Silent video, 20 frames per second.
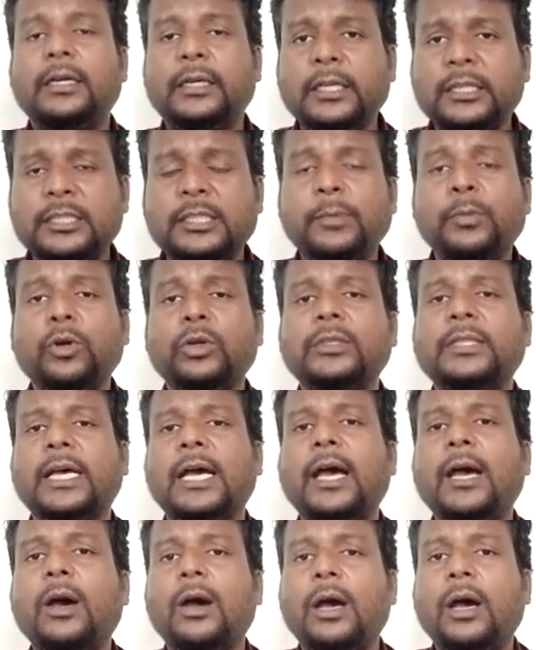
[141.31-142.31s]
distribute
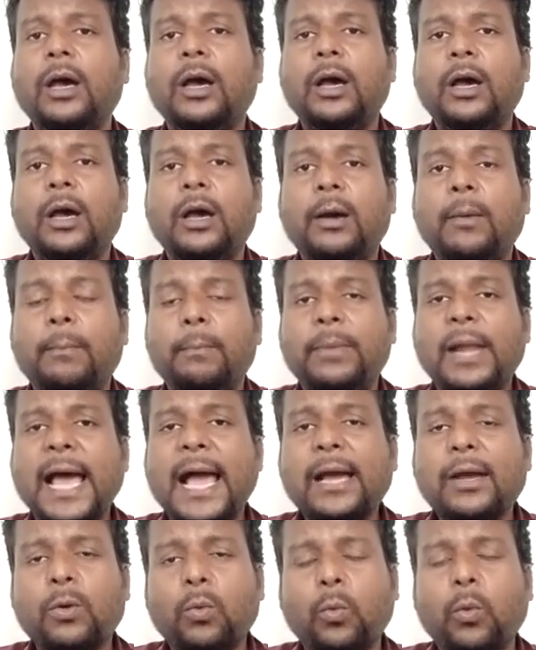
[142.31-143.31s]
the
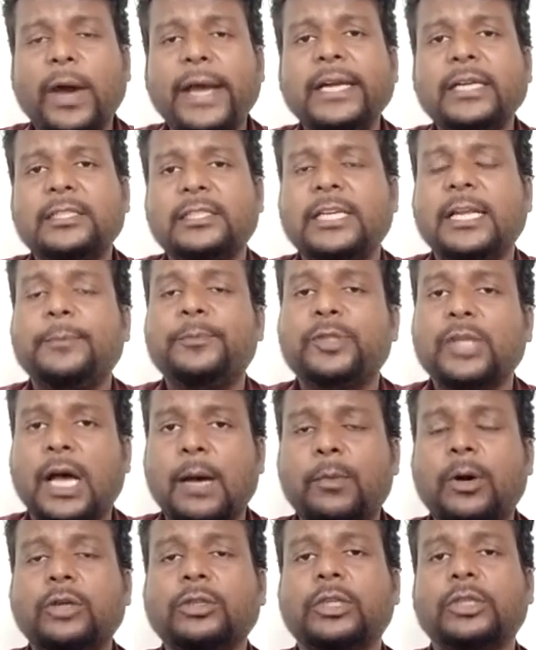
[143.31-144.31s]
blank white slips
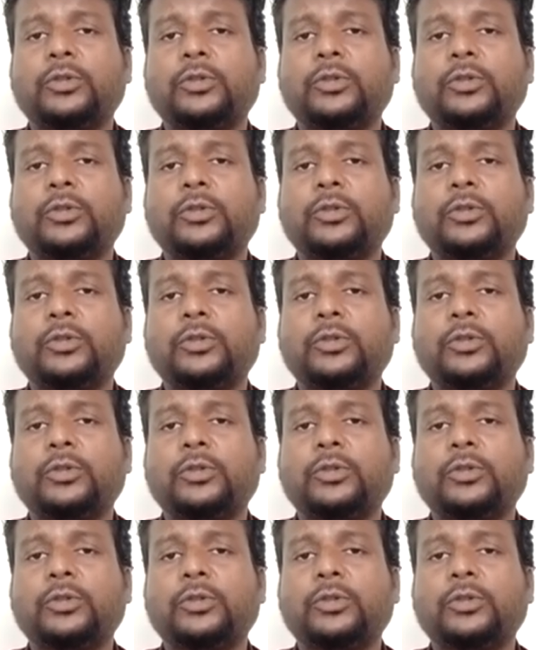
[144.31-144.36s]
among